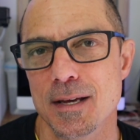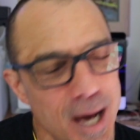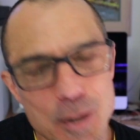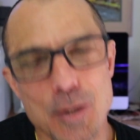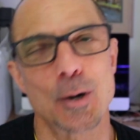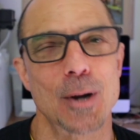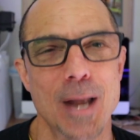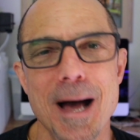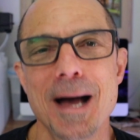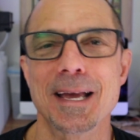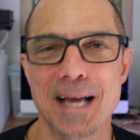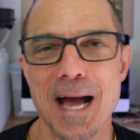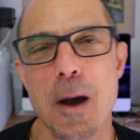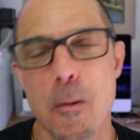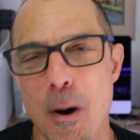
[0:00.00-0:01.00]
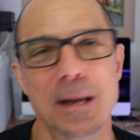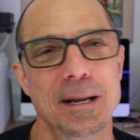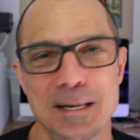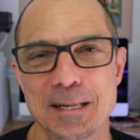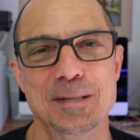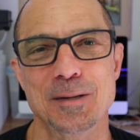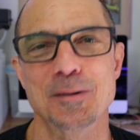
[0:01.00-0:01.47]
Underlying, I wanted
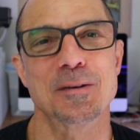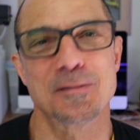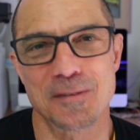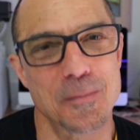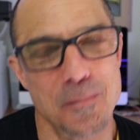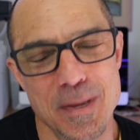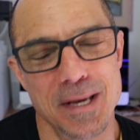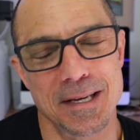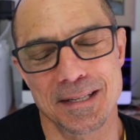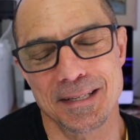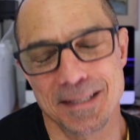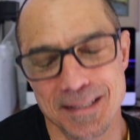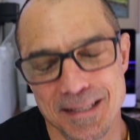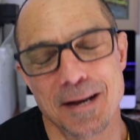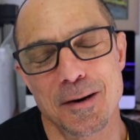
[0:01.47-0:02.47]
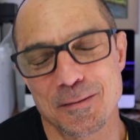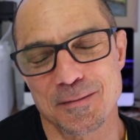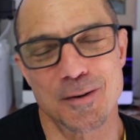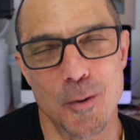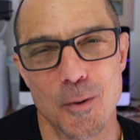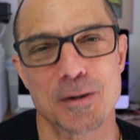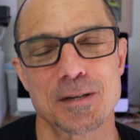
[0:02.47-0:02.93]
to do it for me, you know, of
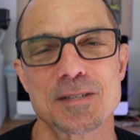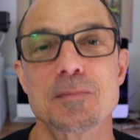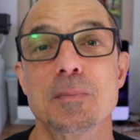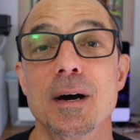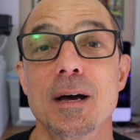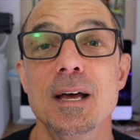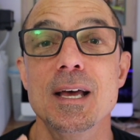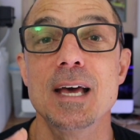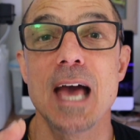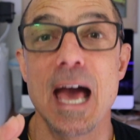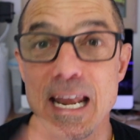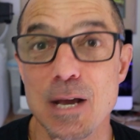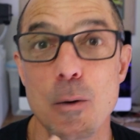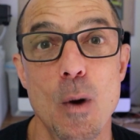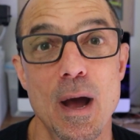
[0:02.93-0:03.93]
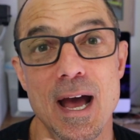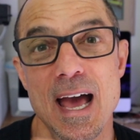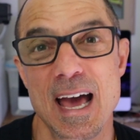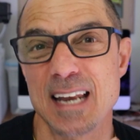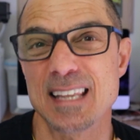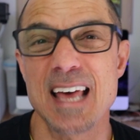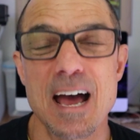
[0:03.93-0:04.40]
course. But anyway, I
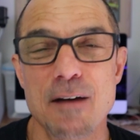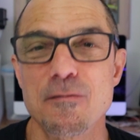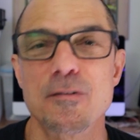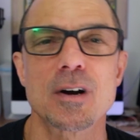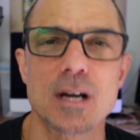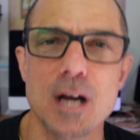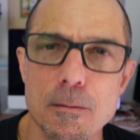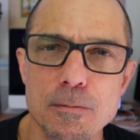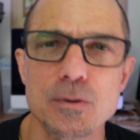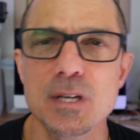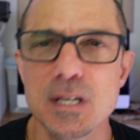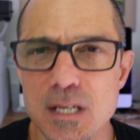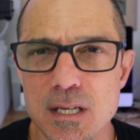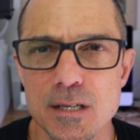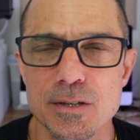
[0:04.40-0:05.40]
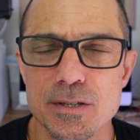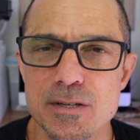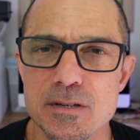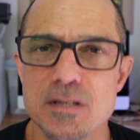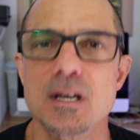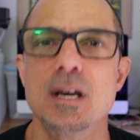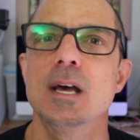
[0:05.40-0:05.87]
had that for a couple of
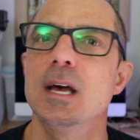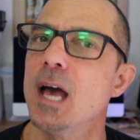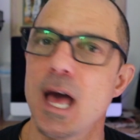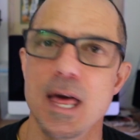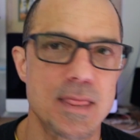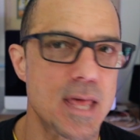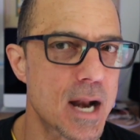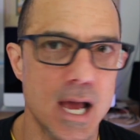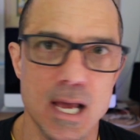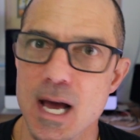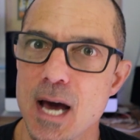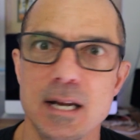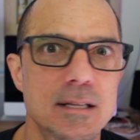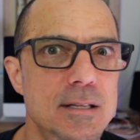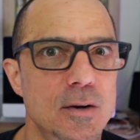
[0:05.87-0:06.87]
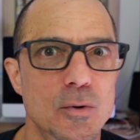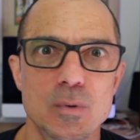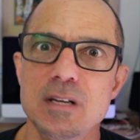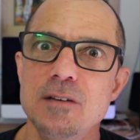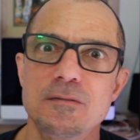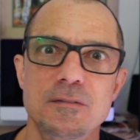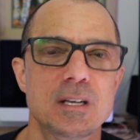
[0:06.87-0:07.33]
years, and then I got into
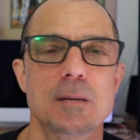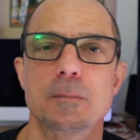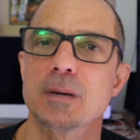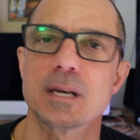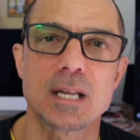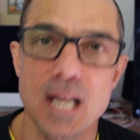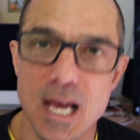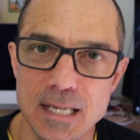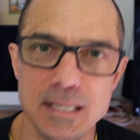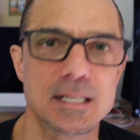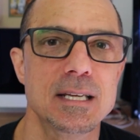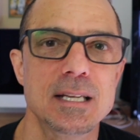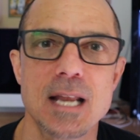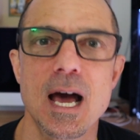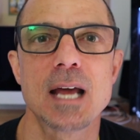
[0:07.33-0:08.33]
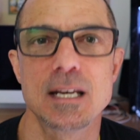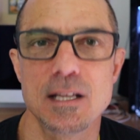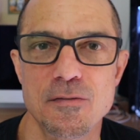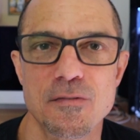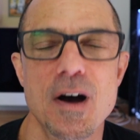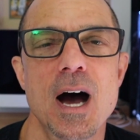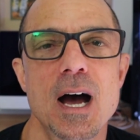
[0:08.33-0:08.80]
reef keeping in
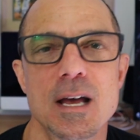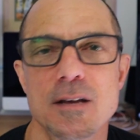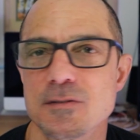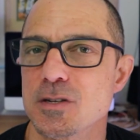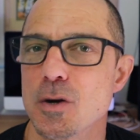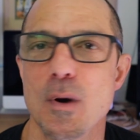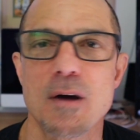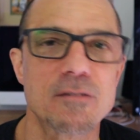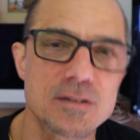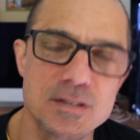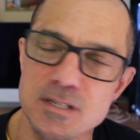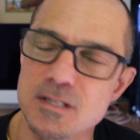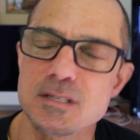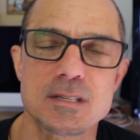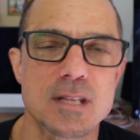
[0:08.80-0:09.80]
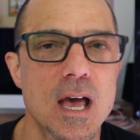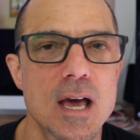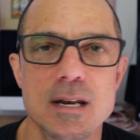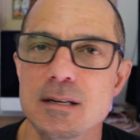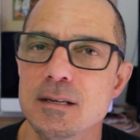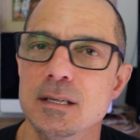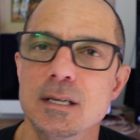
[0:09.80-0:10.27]
1995. So ever since
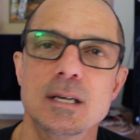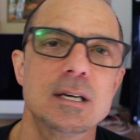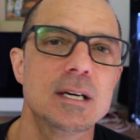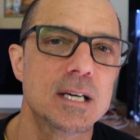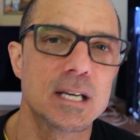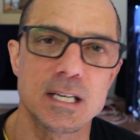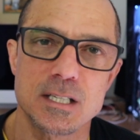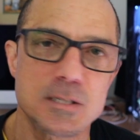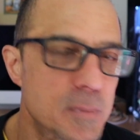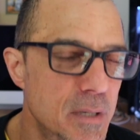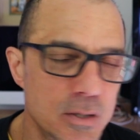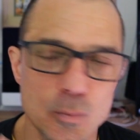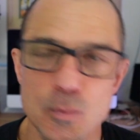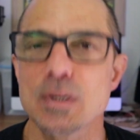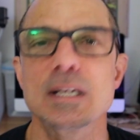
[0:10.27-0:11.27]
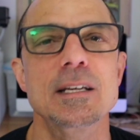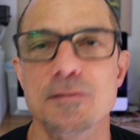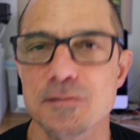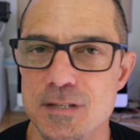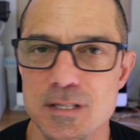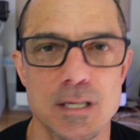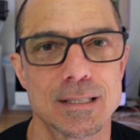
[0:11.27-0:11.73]
then, it's been
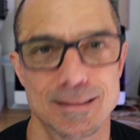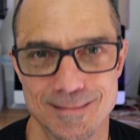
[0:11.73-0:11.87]
reefs.